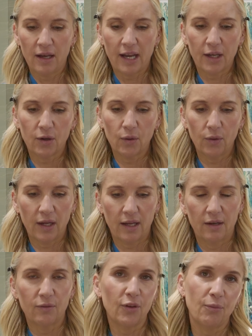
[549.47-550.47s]
I go
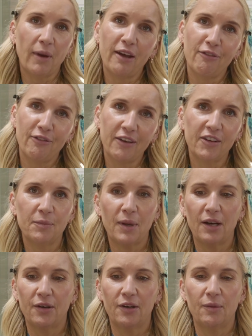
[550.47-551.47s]
in with my baby
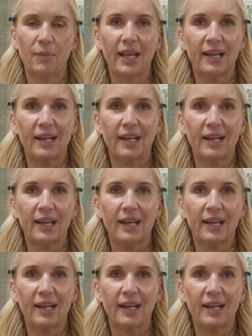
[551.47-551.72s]
powder by